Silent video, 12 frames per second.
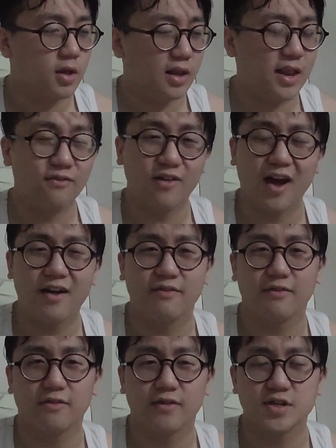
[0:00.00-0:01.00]
live
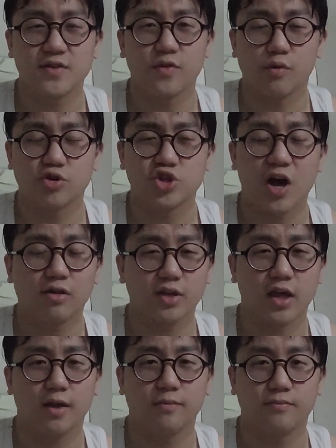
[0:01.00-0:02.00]
life as if you're a child
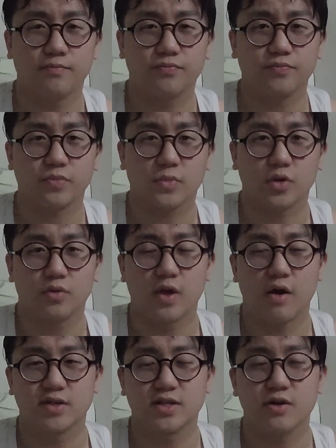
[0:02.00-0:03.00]
again,
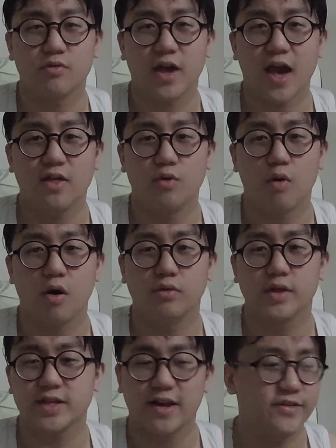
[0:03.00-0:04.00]
without a single care in the world.
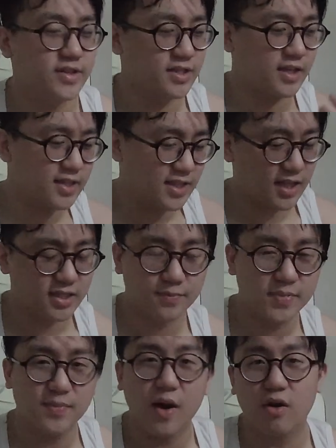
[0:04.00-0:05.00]
It's kind of it's
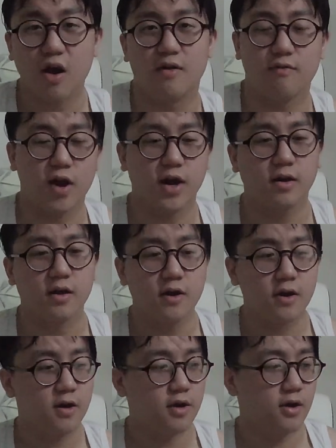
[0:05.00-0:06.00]
a bell curve, right?
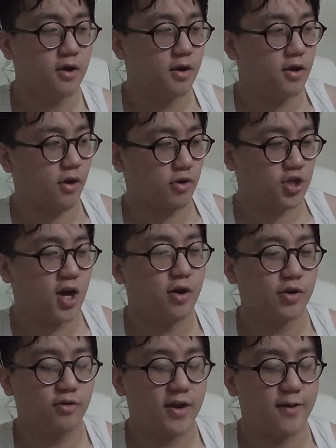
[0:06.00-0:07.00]
You're a child,
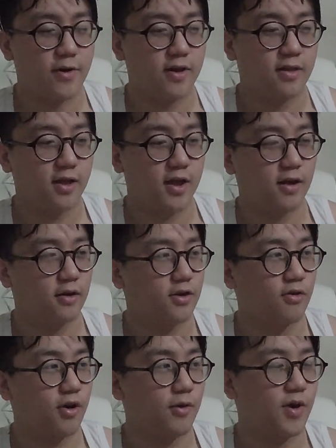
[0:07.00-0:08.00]
you don't care about anything.
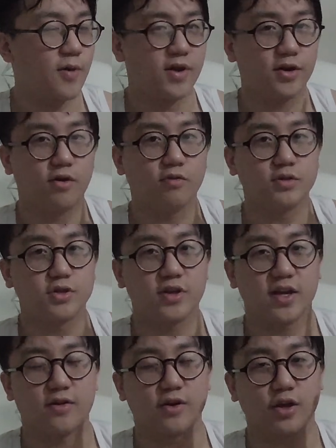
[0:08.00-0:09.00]
You become an adult,
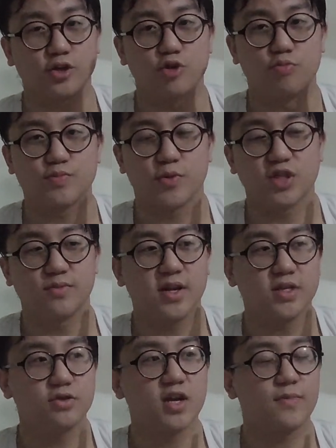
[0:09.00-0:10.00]
you assume
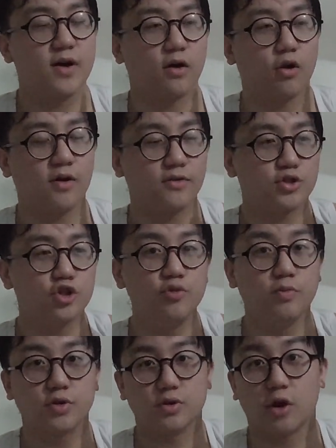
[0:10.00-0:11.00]
responsibility, you care about too
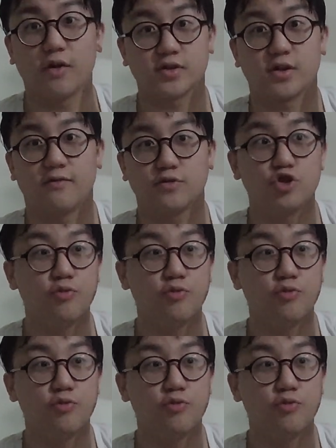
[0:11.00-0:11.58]
much stuff,